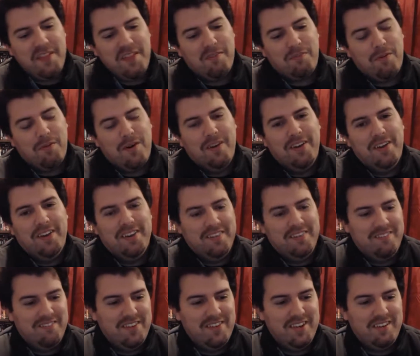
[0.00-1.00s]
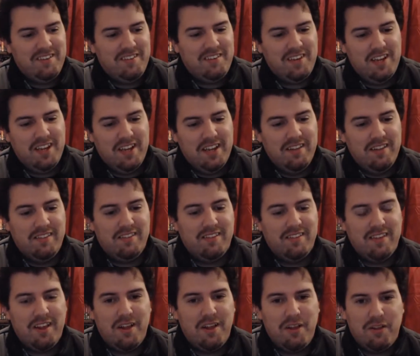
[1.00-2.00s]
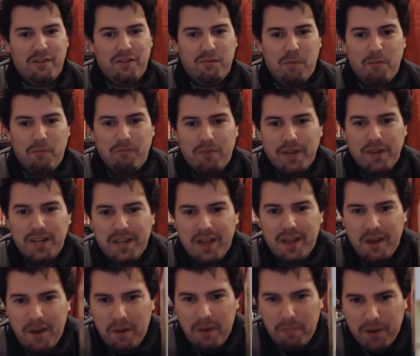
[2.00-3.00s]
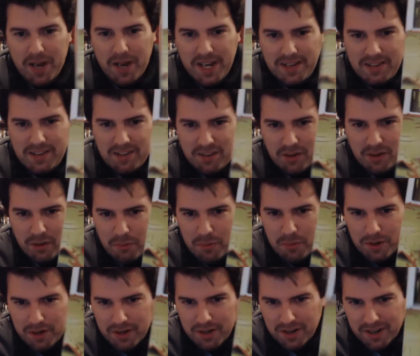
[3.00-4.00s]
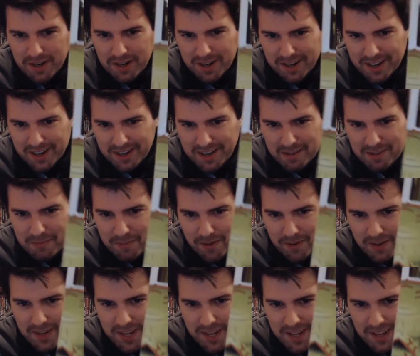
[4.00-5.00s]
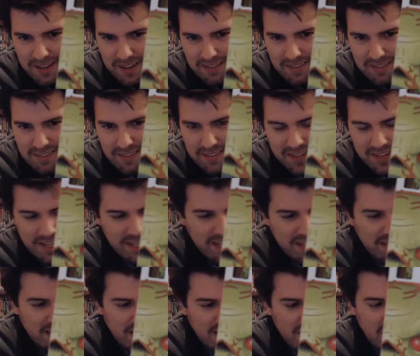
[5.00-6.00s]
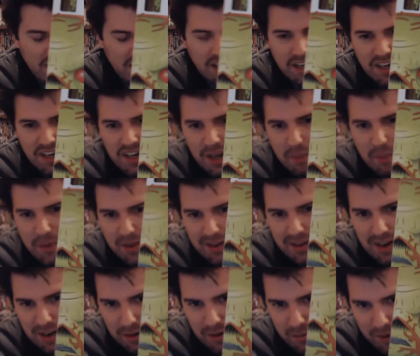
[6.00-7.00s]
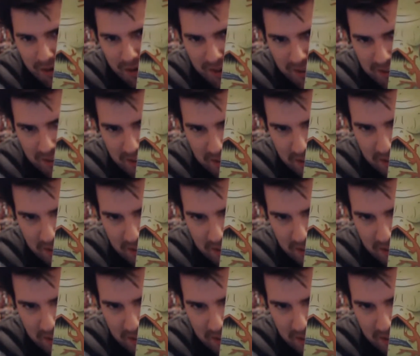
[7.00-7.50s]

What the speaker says: this one, which is Swamp Thing, number 82. Now this one is the glow-in-the-dark one,